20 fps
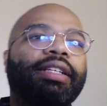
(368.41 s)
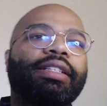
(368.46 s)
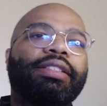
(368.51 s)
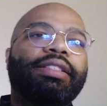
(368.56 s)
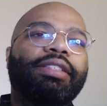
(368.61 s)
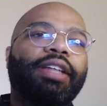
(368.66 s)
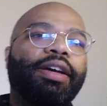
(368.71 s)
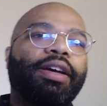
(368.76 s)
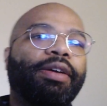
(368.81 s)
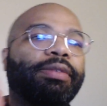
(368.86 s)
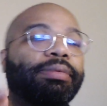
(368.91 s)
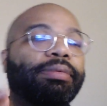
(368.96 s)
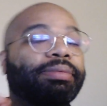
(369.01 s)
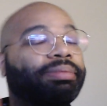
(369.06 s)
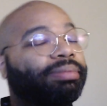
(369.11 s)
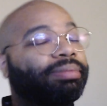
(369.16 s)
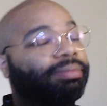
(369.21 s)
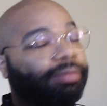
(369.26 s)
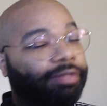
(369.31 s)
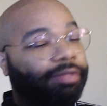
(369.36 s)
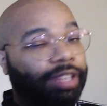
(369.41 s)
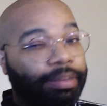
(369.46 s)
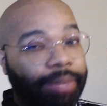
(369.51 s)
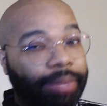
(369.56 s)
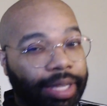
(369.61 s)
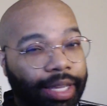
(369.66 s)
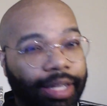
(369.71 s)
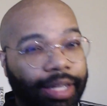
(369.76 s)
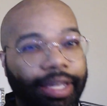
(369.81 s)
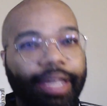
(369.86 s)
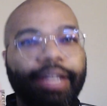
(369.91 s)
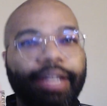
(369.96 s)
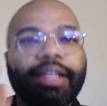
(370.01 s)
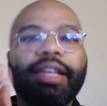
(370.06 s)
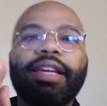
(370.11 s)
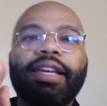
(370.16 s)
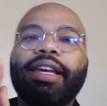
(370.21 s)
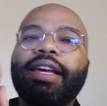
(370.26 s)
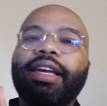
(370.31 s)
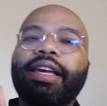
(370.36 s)
So remember Elliot?
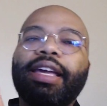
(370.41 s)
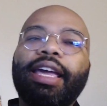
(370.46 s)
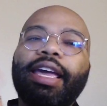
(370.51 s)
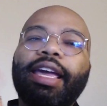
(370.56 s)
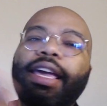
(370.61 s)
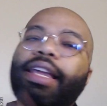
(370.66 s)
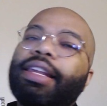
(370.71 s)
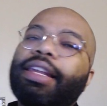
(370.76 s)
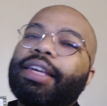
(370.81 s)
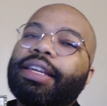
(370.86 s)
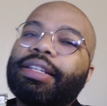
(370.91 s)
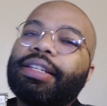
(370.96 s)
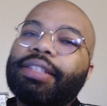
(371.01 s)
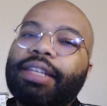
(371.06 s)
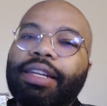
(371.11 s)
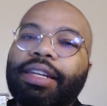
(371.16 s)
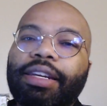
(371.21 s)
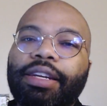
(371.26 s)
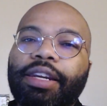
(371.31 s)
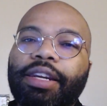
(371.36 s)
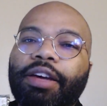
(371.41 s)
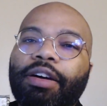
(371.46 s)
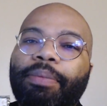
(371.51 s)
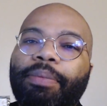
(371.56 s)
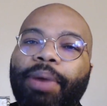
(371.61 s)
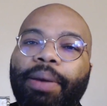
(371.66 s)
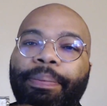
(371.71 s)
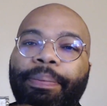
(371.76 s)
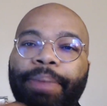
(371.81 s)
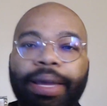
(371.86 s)
Elliot didn't know about